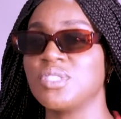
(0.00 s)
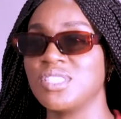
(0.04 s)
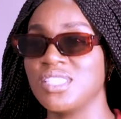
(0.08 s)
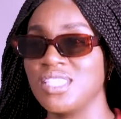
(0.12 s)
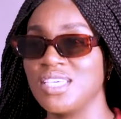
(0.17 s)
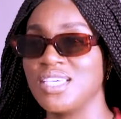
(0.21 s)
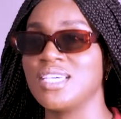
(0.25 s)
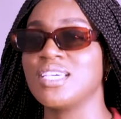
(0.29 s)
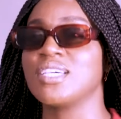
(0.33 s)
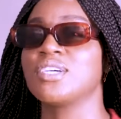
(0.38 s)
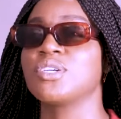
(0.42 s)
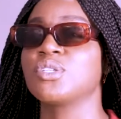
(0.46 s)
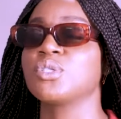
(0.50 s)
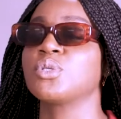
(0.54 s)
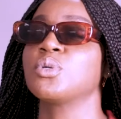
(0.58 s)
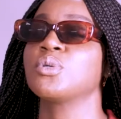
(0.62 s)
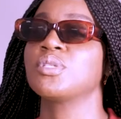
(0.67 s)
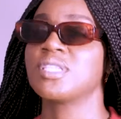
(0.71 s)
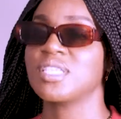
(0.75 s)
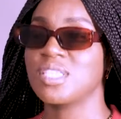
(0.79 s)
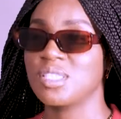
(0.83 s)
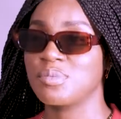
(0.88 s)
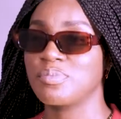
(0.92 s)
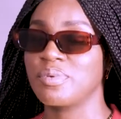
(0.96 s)
years, those
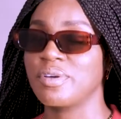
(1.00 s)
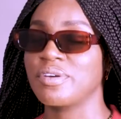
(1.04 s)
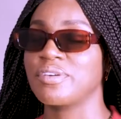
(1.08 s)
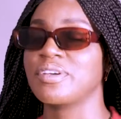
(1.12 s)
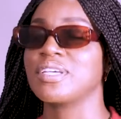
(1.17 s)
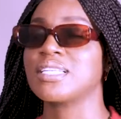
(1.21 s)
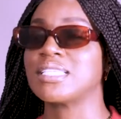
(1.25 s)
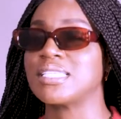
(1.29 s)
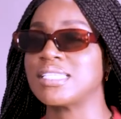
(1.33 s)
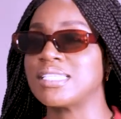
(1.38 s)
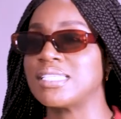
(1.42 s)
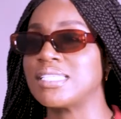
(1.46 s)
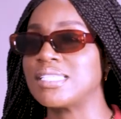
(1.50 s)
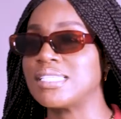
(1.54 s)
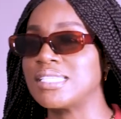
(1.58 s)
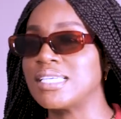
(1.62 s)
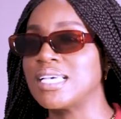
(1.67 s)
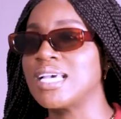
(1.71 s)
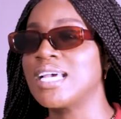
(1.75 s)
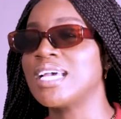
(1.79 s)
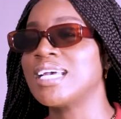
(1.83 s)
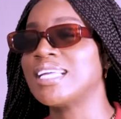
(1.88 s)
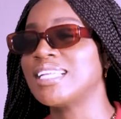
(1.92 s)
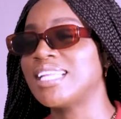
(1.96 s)
experiences,
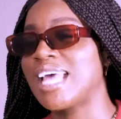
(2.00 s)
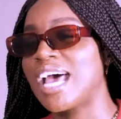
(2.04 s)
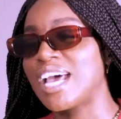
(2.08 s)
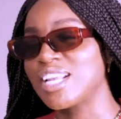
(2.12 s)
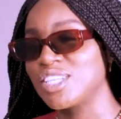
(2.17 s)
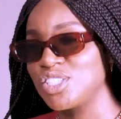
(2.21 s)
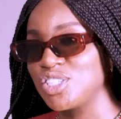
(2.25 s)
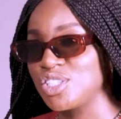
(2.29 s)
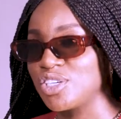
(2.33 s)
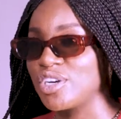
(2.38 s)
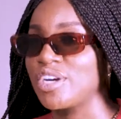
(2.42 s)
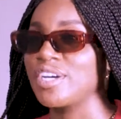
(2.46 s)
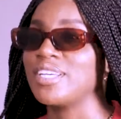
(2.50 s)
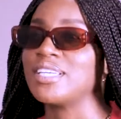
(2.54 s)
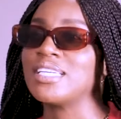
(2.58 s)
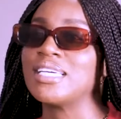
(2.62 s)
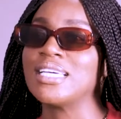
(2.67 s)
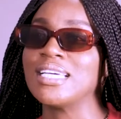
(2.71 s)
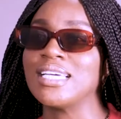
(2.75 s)
that journey